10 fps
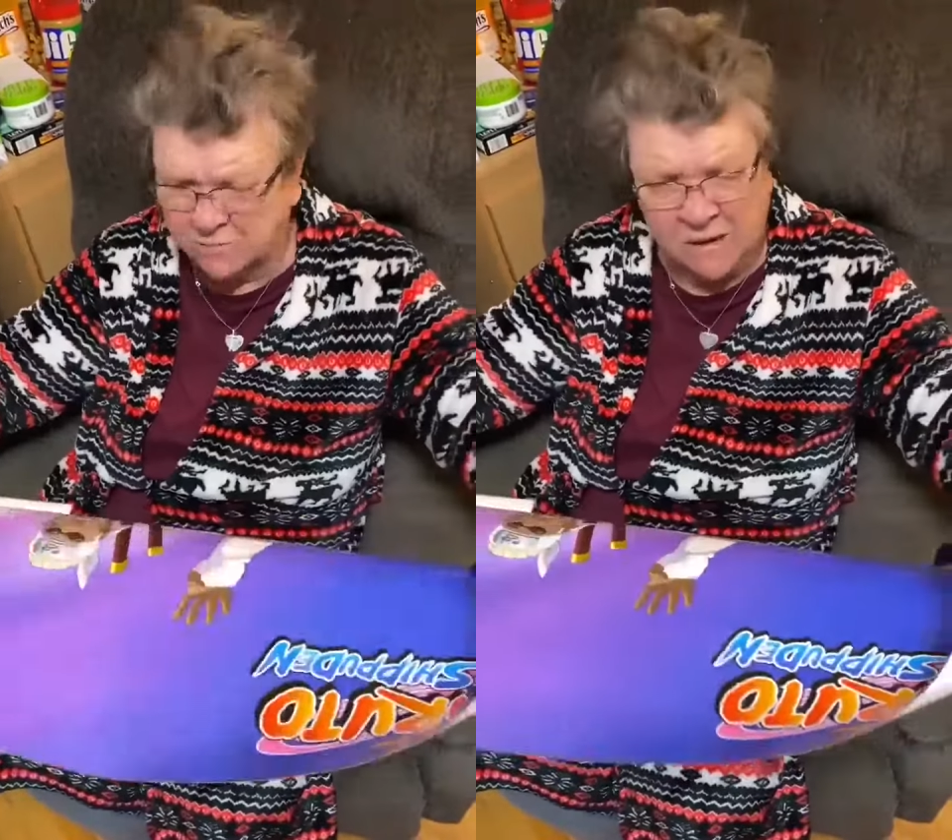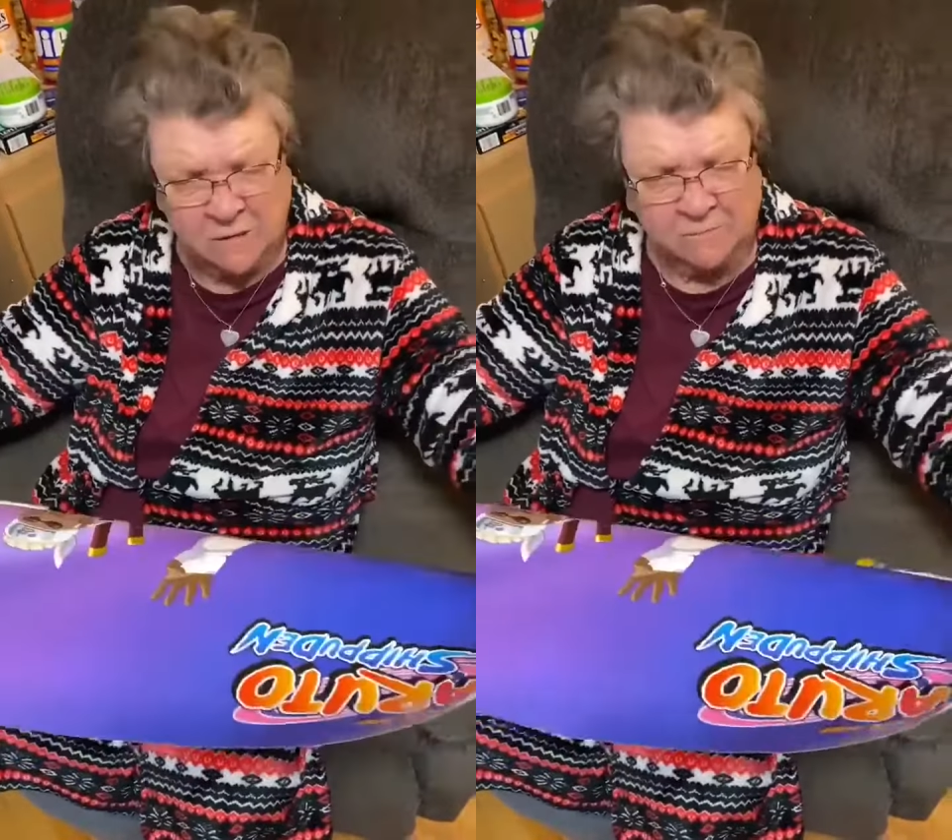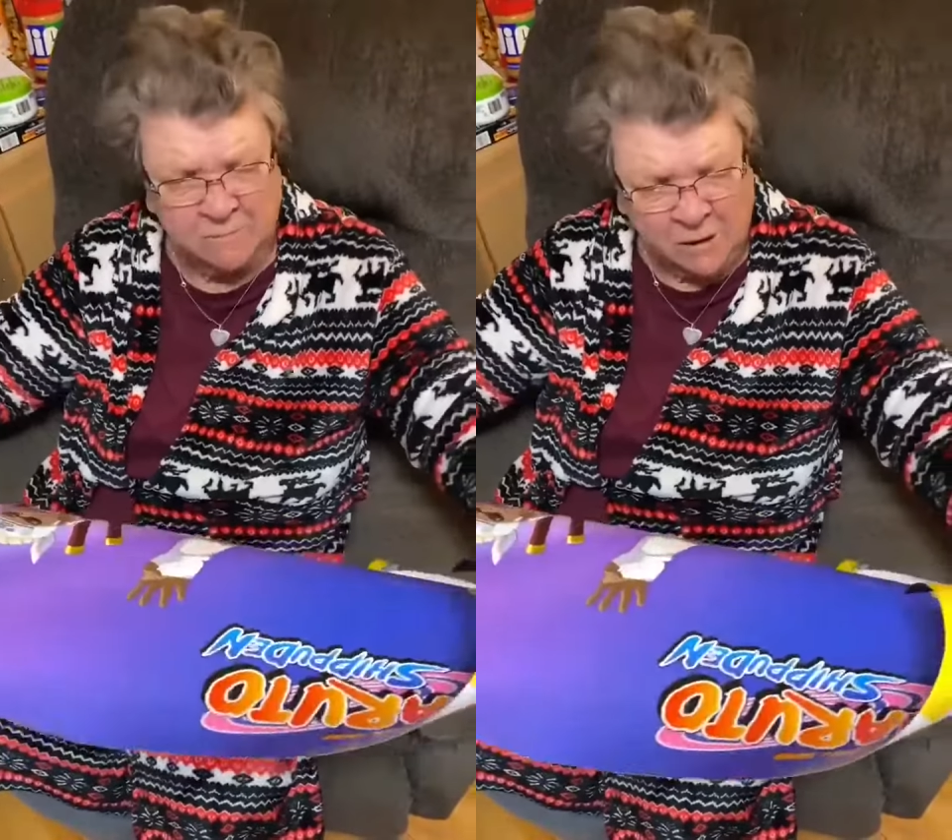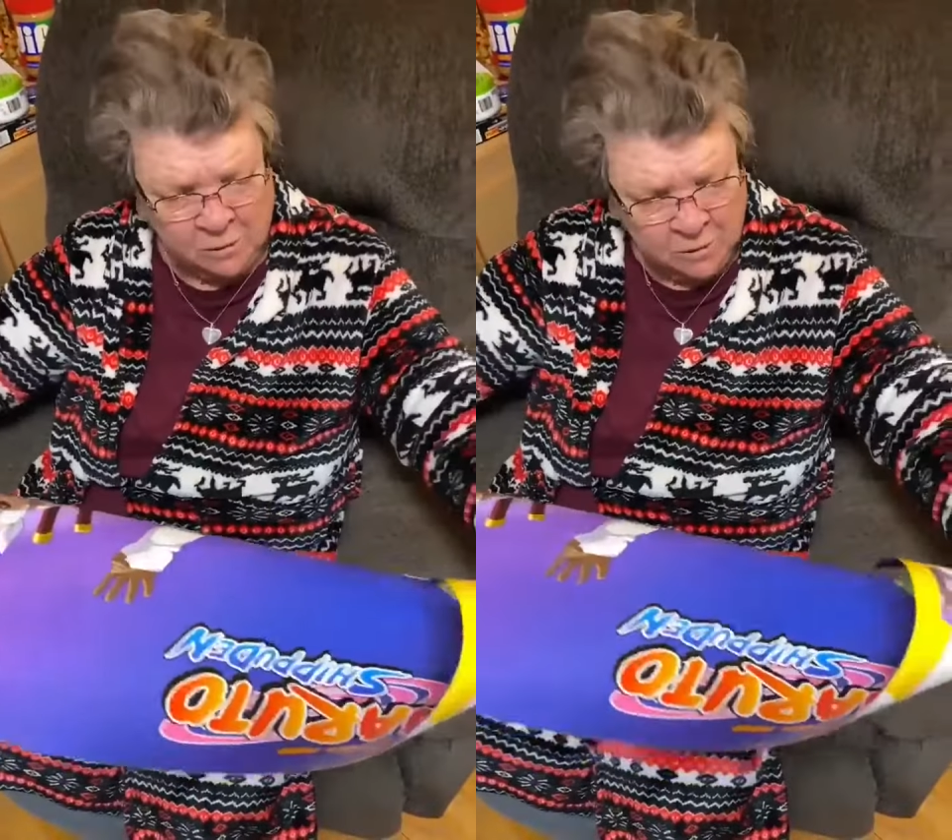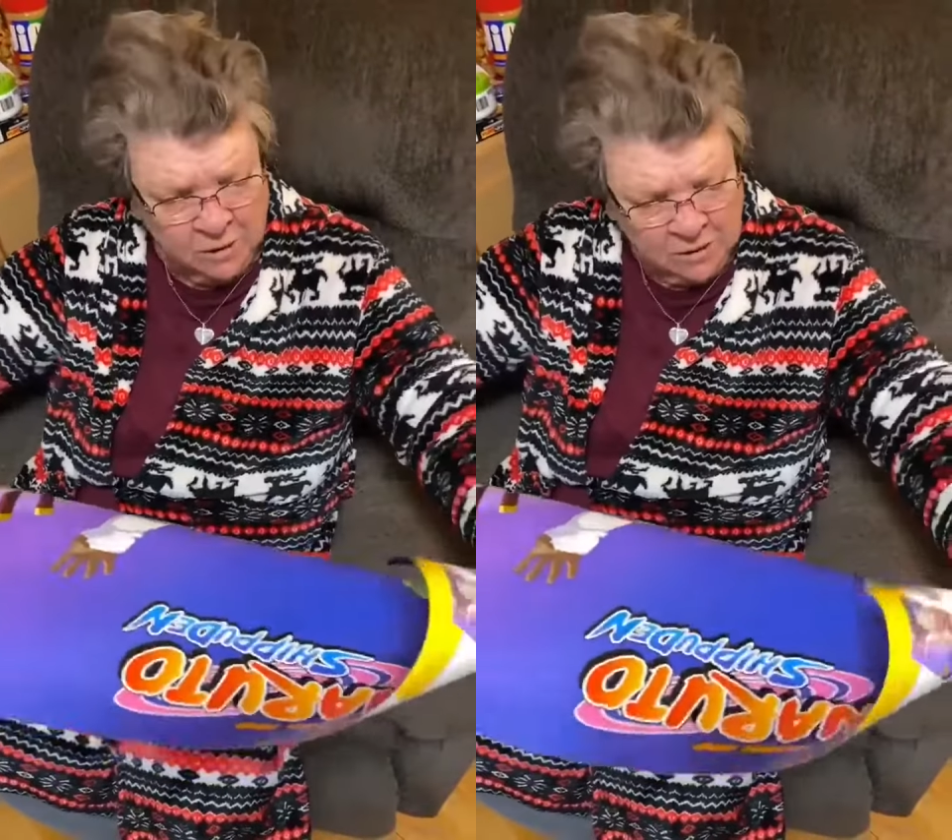
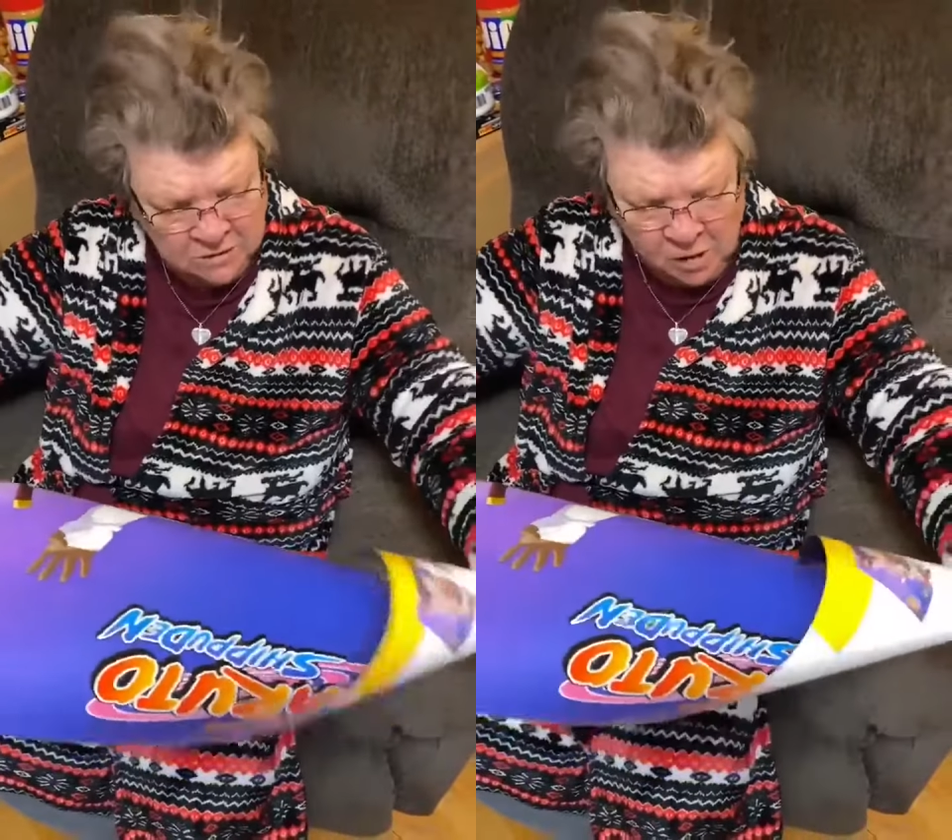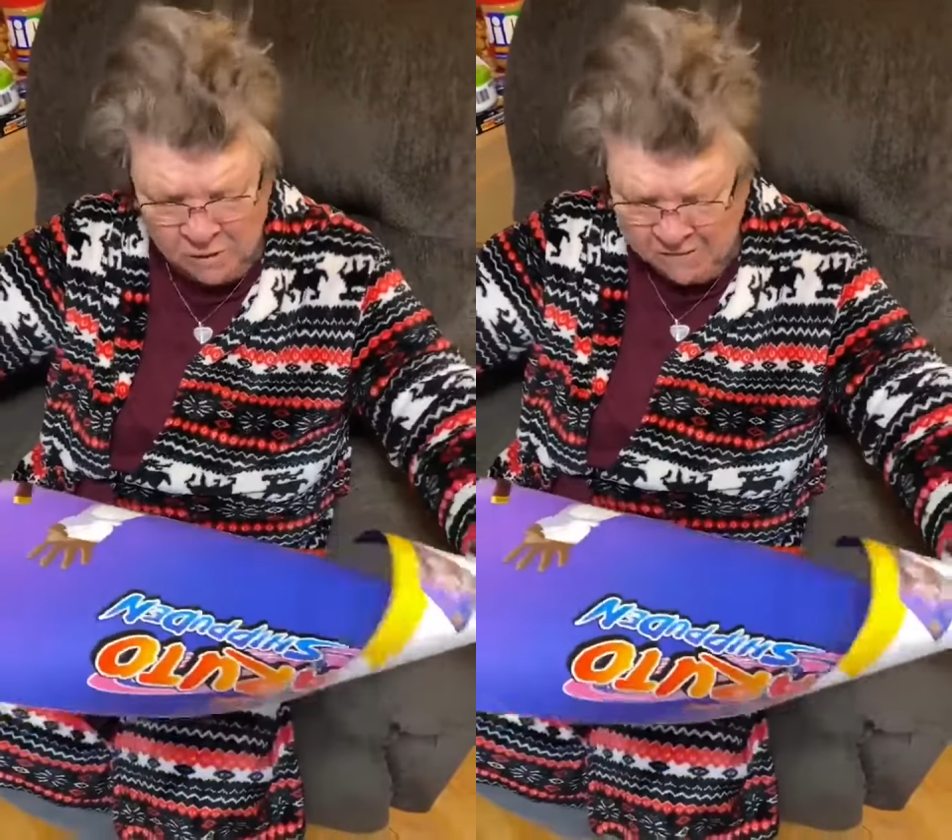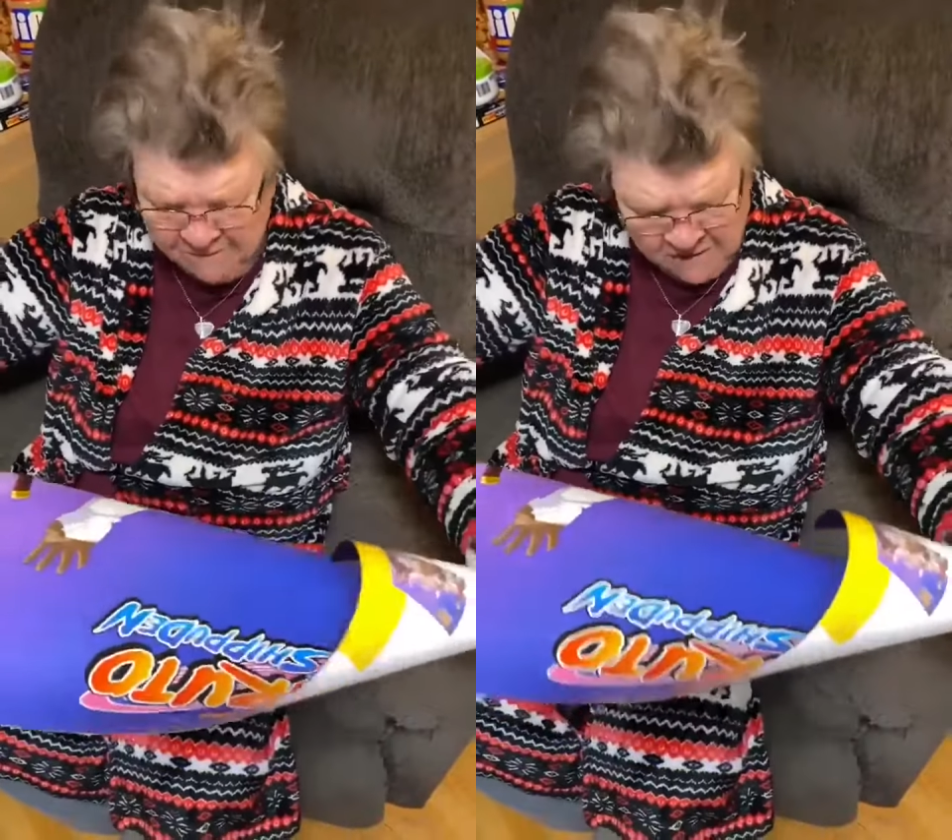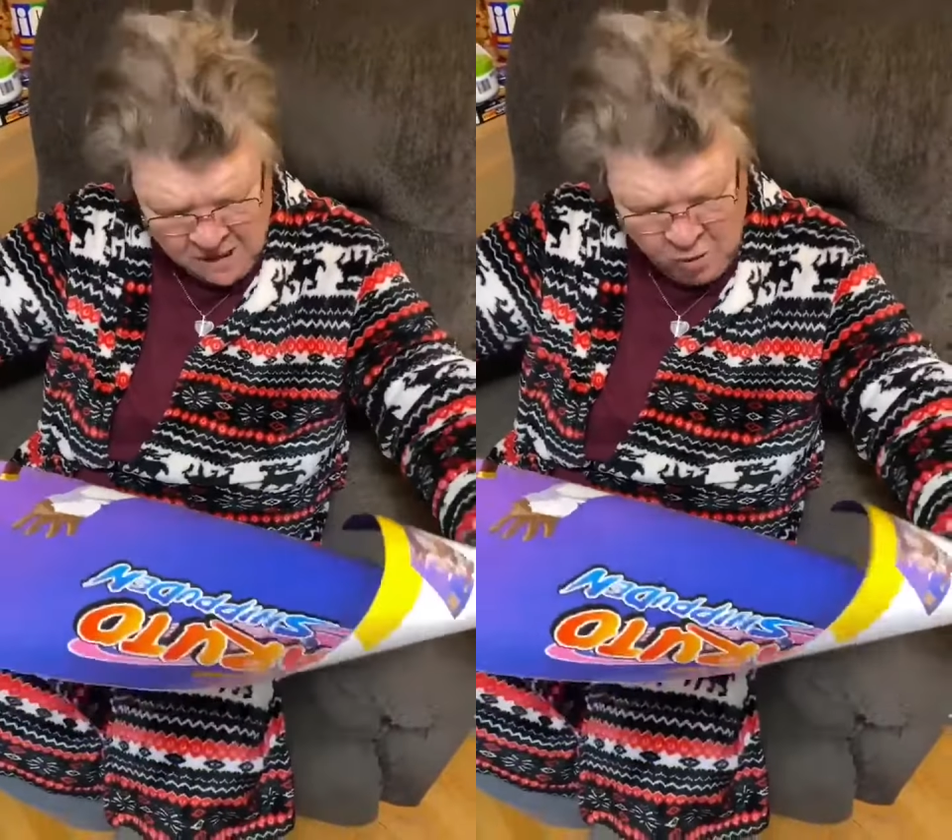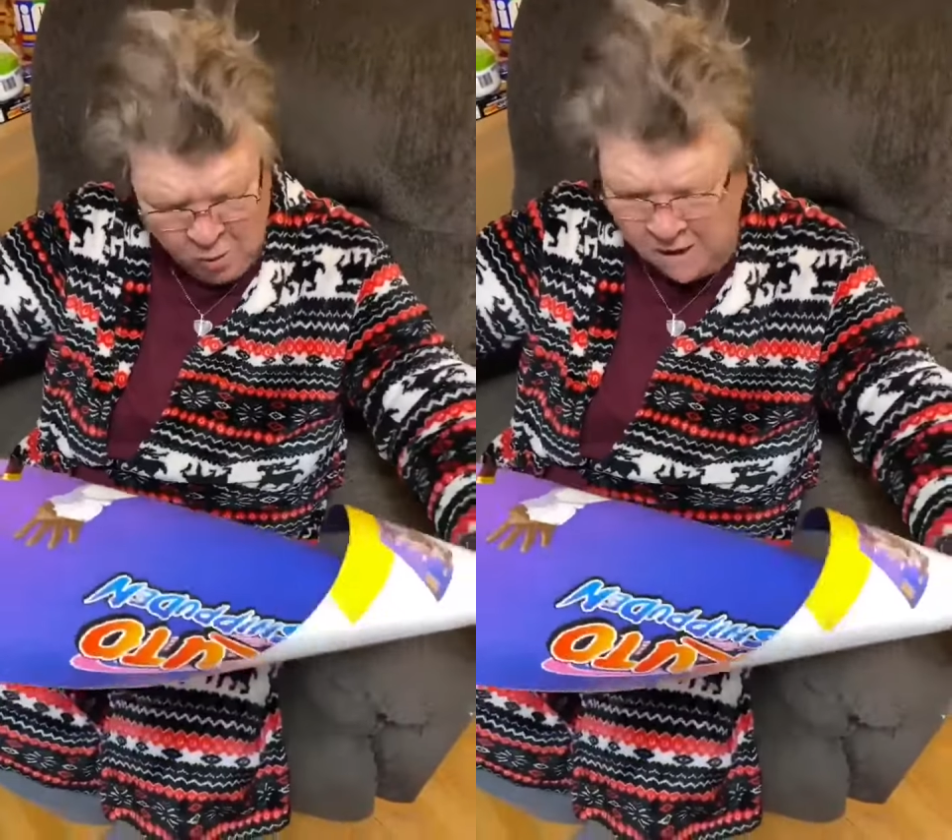motherfucker. Don't even
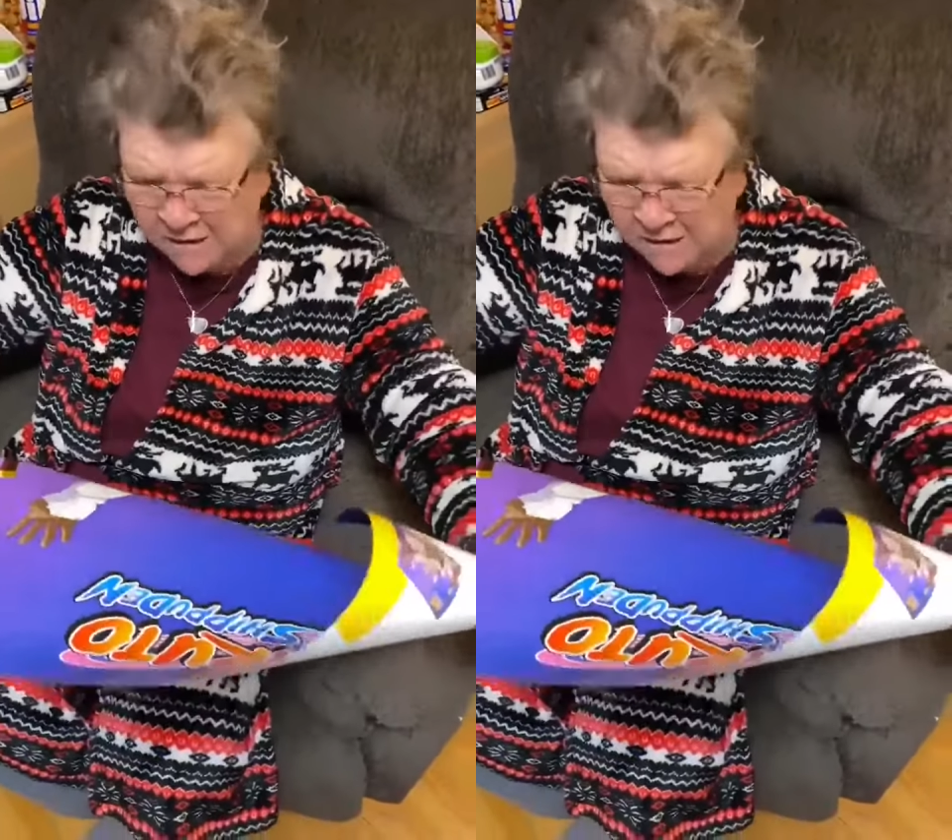know what